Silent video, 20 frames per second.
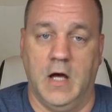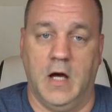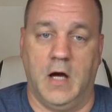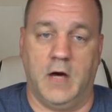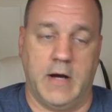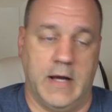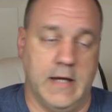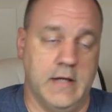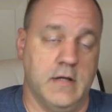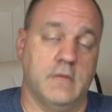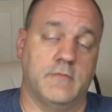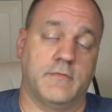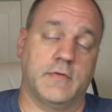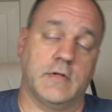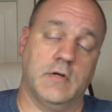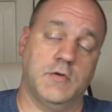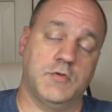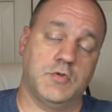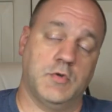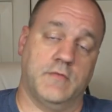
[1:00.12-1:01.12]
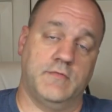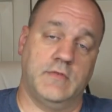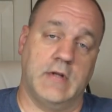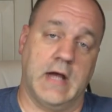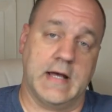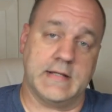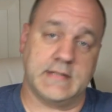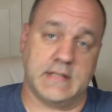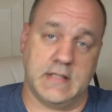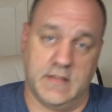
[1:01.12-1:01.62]
Alright, for those who have
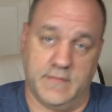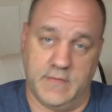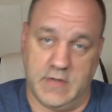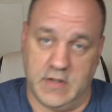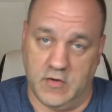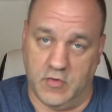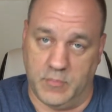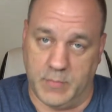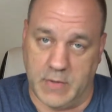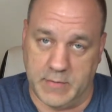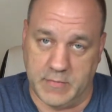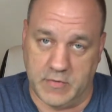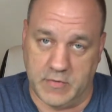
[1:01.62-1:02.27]
not seen a video of mine